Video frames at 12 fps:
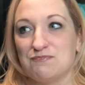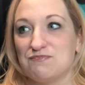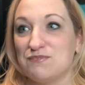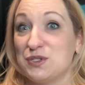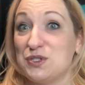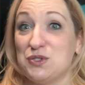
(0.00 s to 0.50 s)

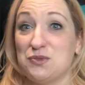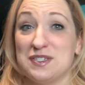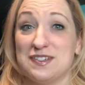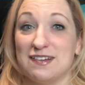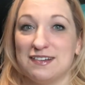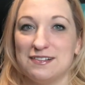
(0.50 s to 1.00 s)

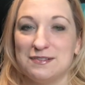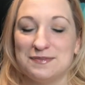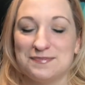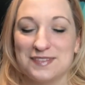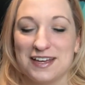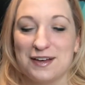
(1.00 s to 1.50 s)
suicidal.
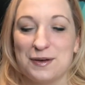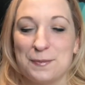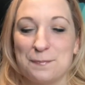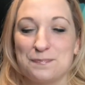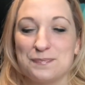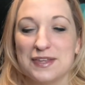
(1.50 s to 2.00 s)

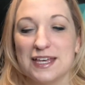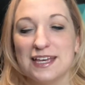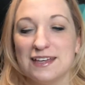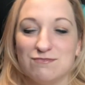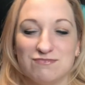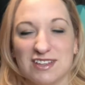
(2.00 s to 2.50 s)
Um,
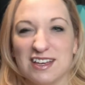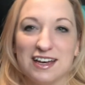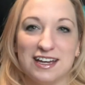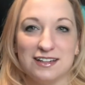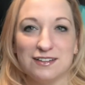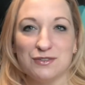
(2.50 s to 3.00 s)

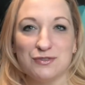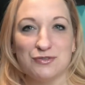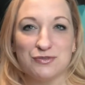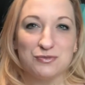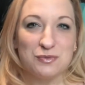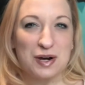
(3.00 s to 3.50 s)
kind of
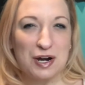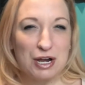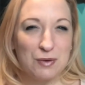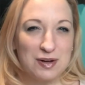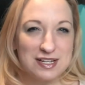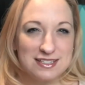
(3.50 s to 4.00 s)
where I
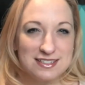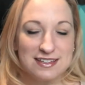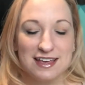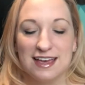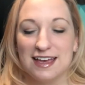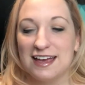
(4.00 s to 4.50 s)
was.
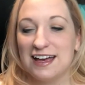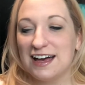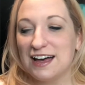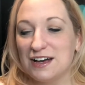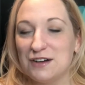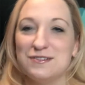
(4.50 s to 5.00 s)

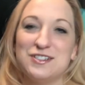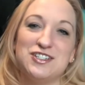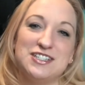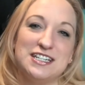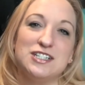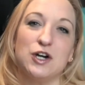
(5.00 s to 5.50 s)
Uh, I was
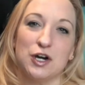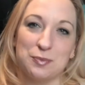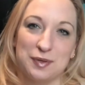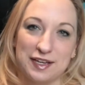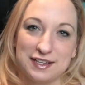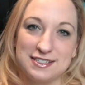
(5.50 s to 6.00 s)
just in a dark
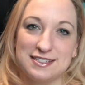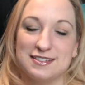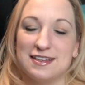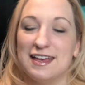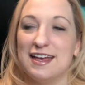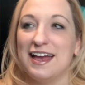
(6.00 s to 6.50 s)
place
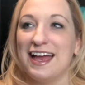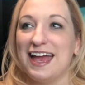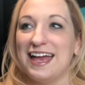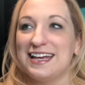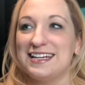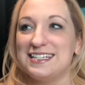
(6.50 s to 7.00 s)

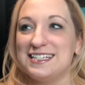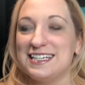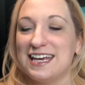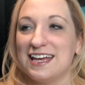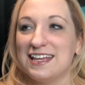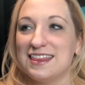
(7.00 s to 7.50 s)
and
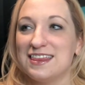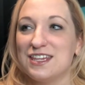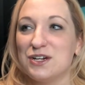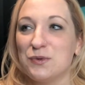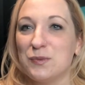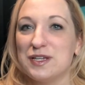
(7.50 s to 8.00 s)
uh,
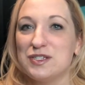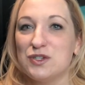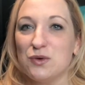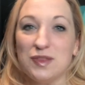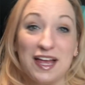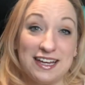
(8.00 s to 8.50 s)
there was
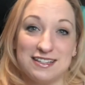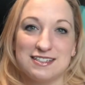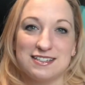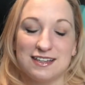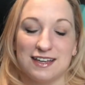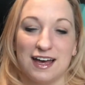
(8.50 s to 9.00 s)
no light.
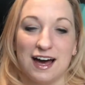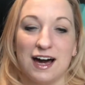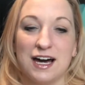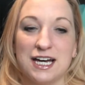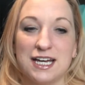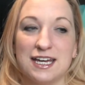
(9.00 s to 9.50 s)

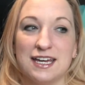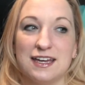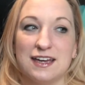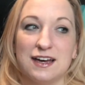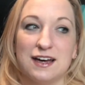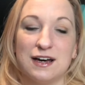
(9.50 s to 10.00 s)
I
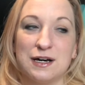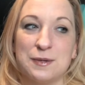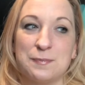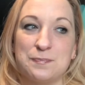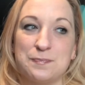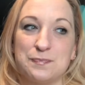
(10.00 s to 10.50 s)

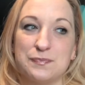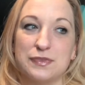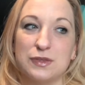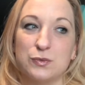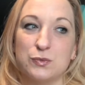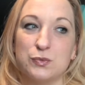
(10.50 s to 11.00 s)
um,
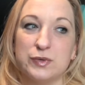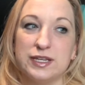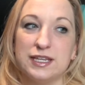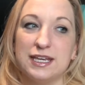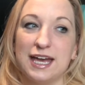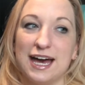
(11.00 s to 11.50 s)

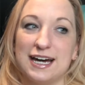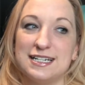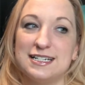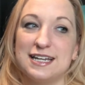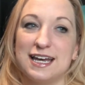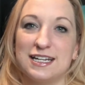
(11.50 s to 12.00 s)
really
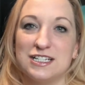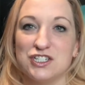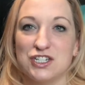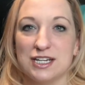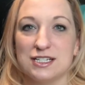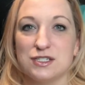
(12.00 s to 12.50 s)
hadn't had a
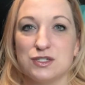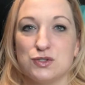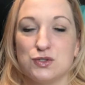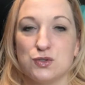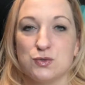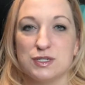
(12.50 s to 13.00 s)
chance
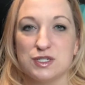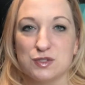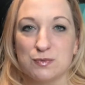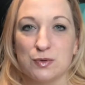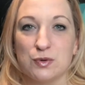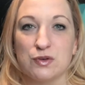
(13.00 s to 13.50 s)
to
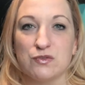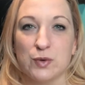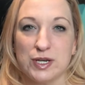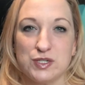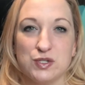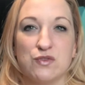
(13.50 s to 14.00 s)
explore
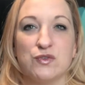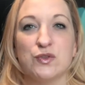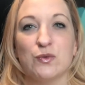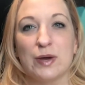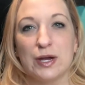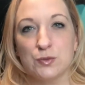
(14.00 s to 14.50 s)
voiceover the
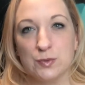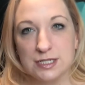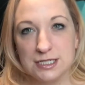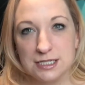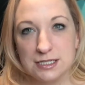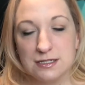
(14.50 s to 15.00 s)
way I
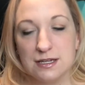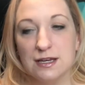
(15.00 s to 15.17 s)
wanted.